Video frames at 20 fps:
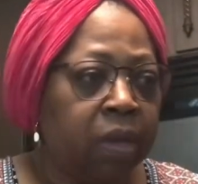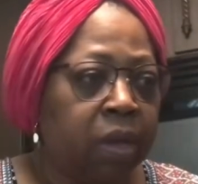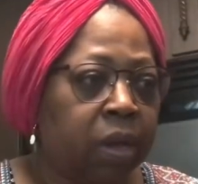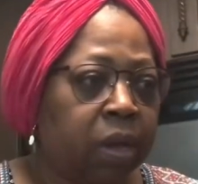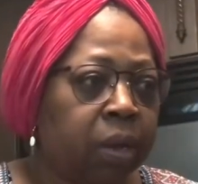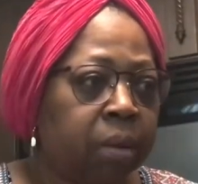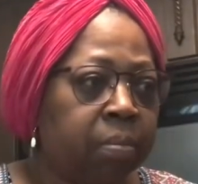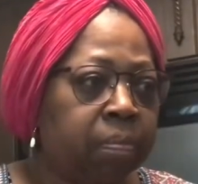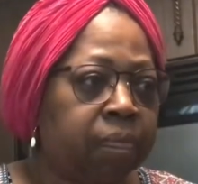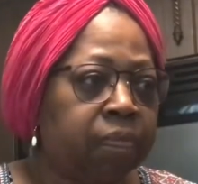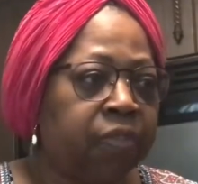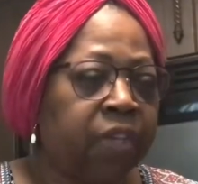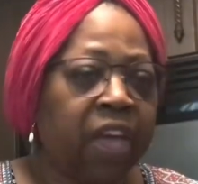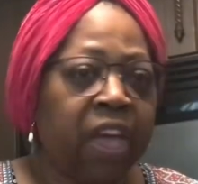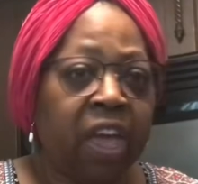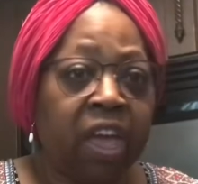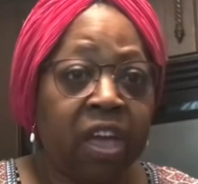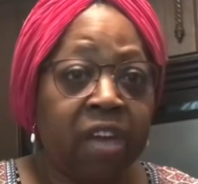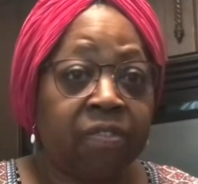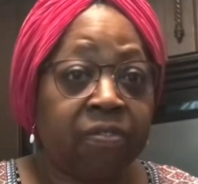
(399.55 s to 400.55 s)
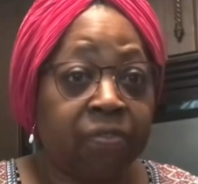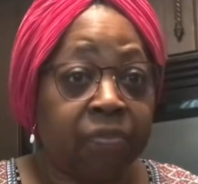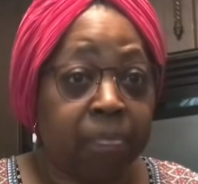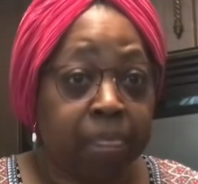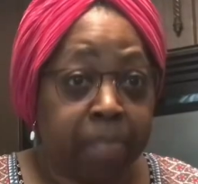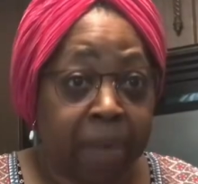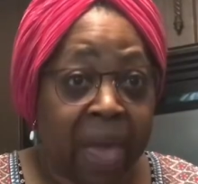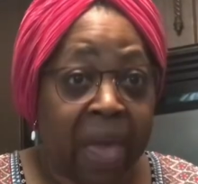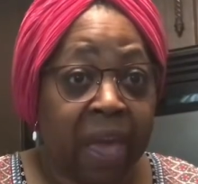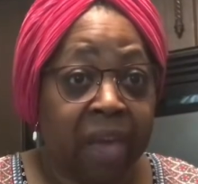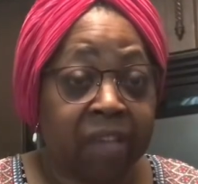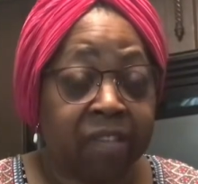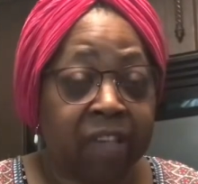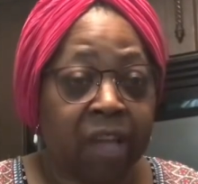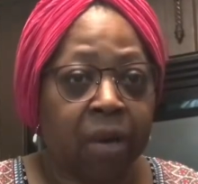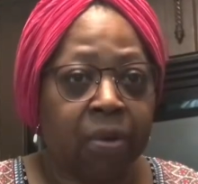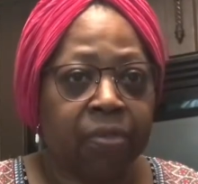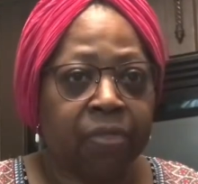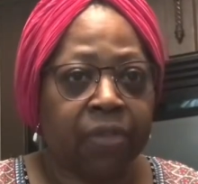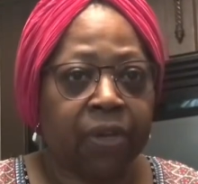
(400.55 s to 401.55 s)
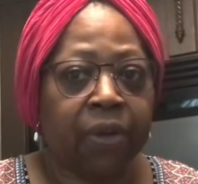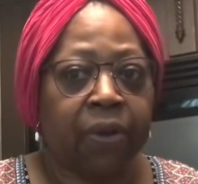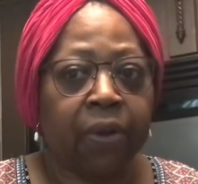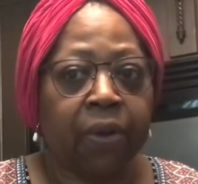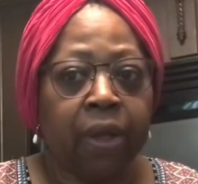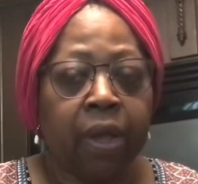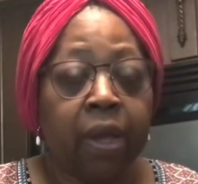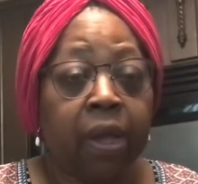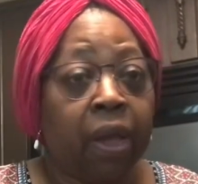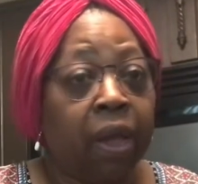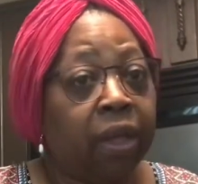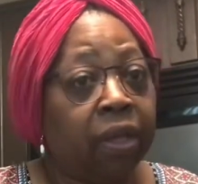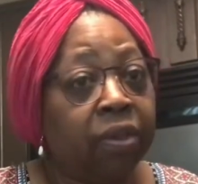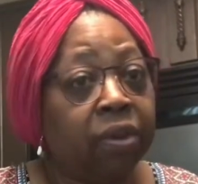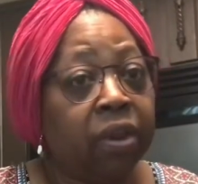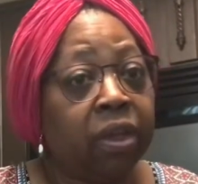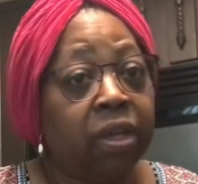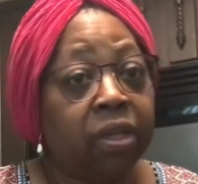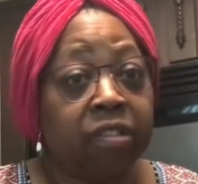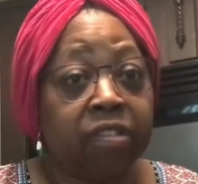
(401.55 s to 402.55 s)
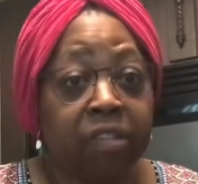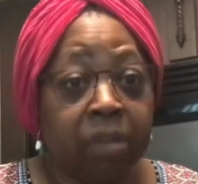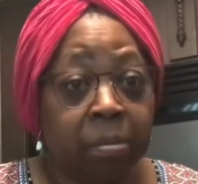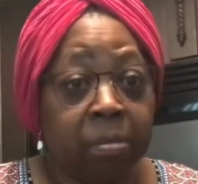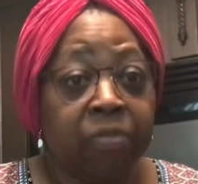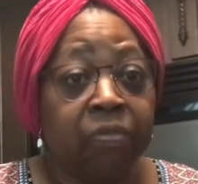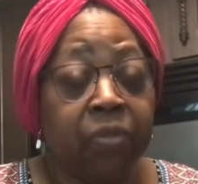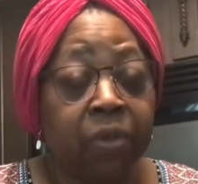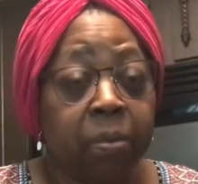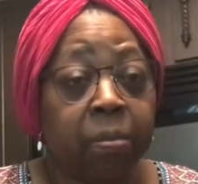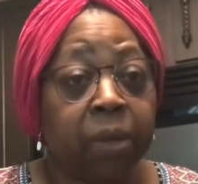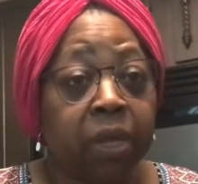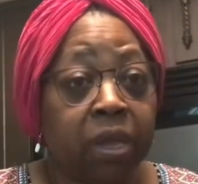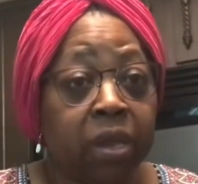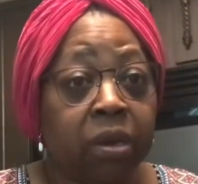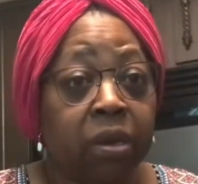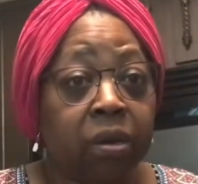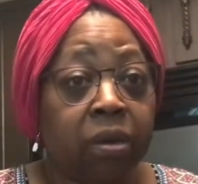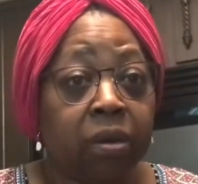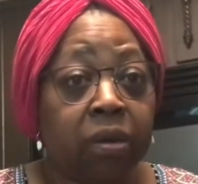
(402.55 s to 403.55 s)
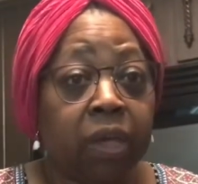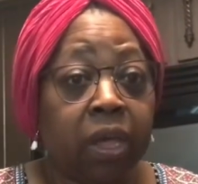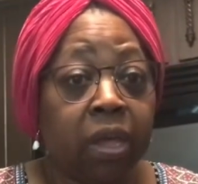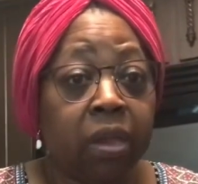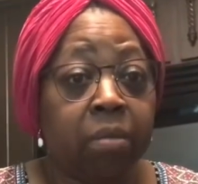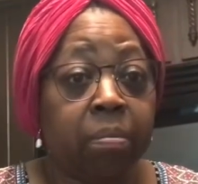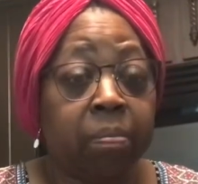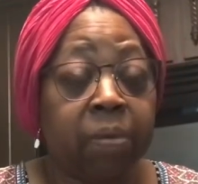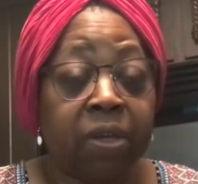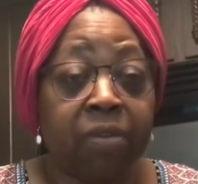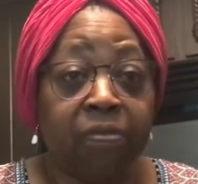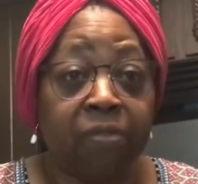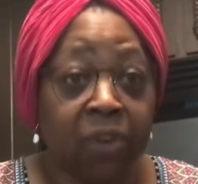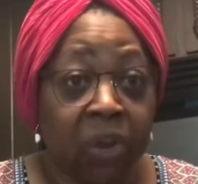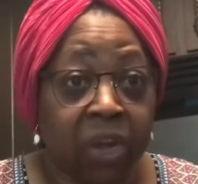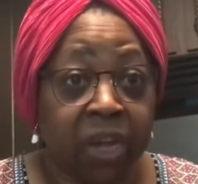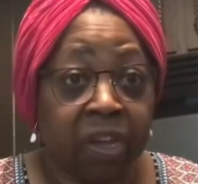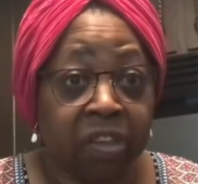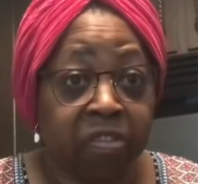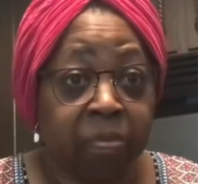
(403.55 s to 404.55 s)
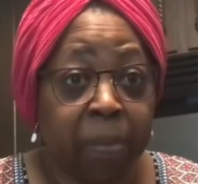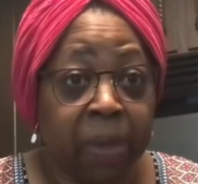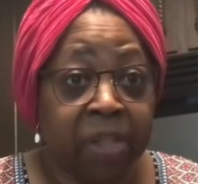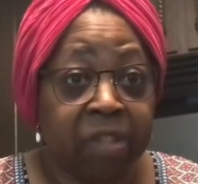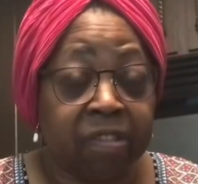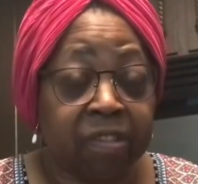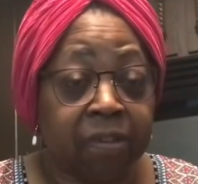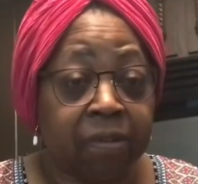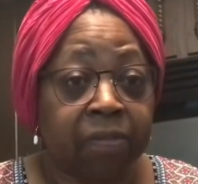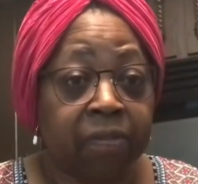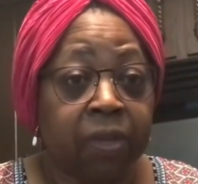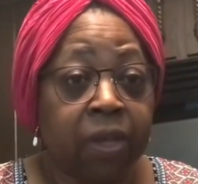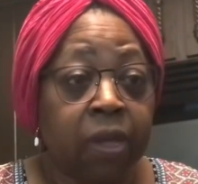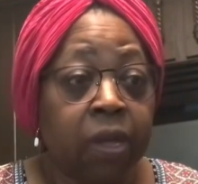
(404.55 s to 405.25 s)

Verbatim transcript: um, they have bags out there and and some of them can can be very expensive